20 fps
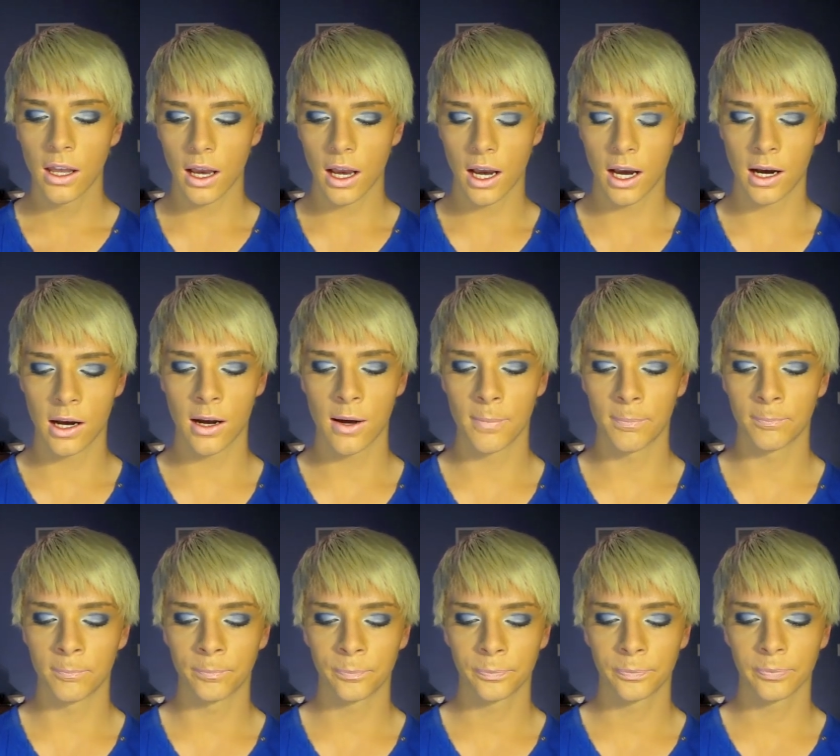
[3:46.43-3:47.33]

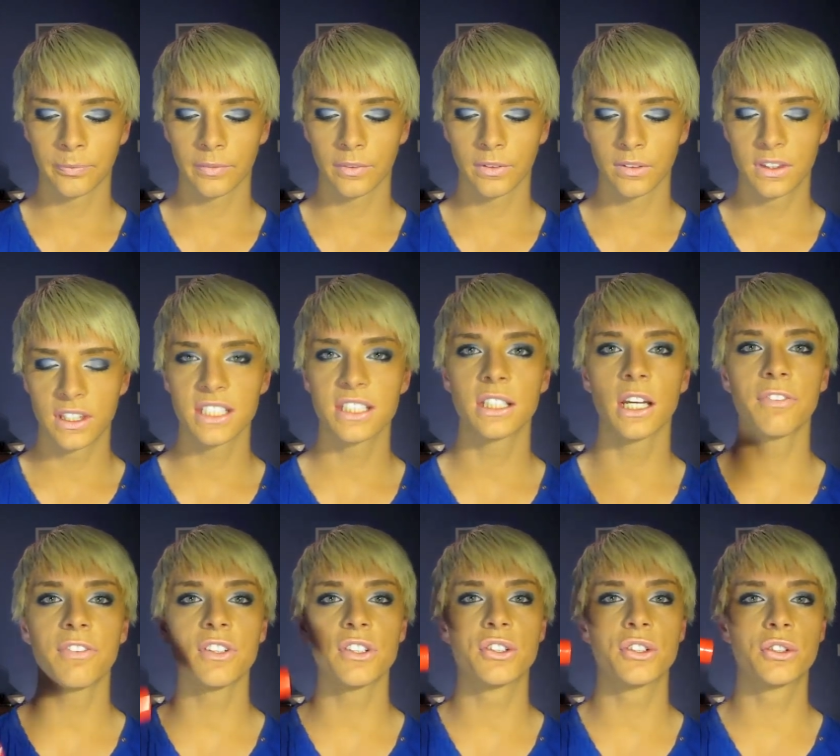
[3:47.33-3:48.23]
Um, this
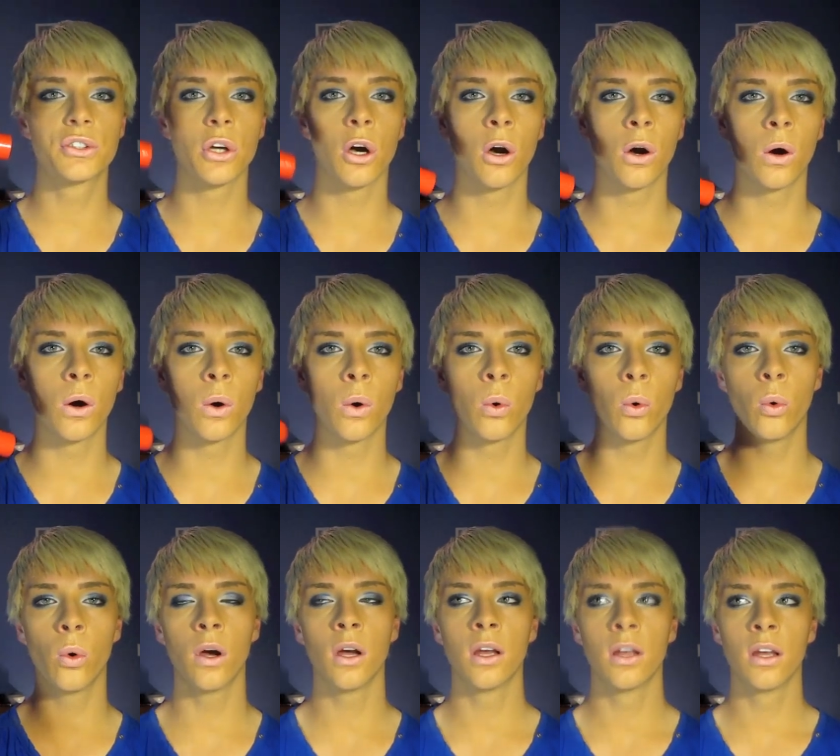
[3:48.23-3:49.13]
stuff is
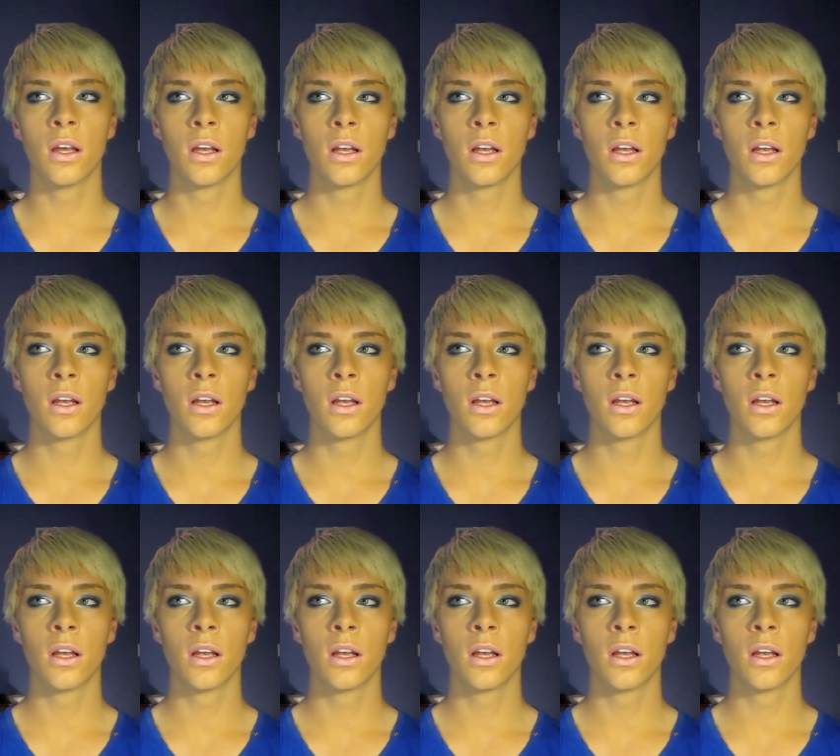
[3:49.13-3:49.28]
so